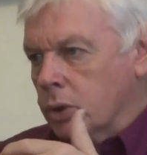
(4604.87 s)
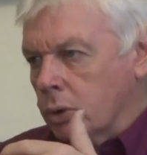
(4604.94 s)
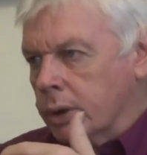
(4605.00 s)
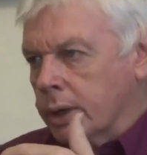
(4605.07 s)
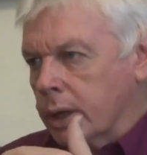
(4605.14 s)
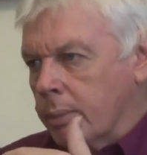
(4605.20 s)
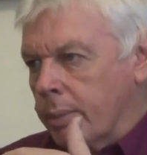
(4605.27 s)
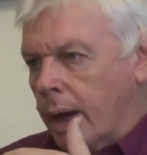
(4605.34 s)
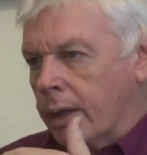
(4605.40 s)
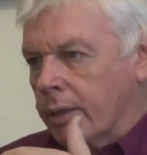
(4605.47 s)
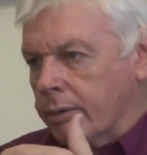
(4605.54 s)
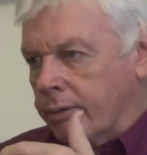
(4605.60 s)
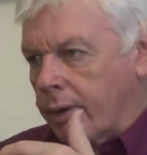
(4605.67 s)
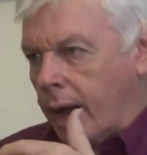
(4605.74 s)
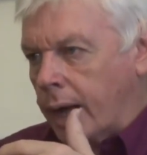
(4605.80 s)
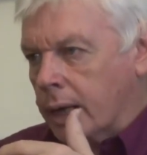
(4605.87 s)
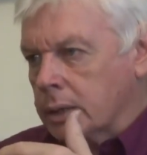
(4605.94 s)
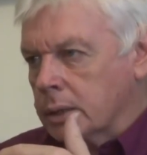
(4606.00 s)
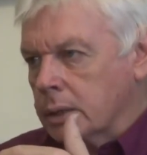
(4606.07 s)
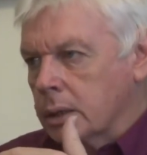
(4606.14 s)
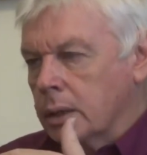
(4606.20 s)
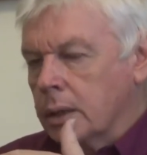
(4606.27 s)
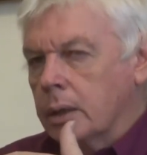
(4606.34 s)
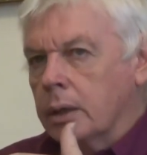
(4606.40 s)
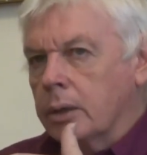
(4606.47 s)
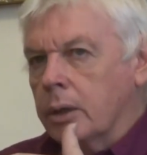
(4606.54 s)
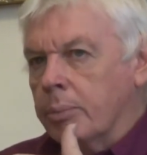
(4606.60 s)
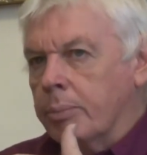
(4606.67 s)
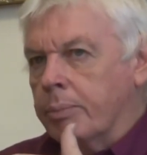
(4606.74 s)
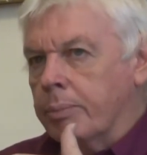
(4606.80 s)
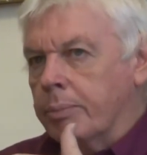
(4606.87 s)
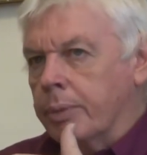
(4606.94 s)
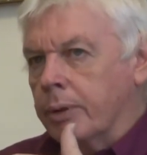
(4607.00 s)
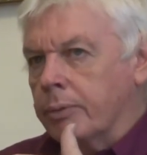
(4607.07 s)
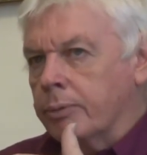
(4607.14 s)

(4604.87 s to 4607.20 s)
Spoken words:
talking about the fact that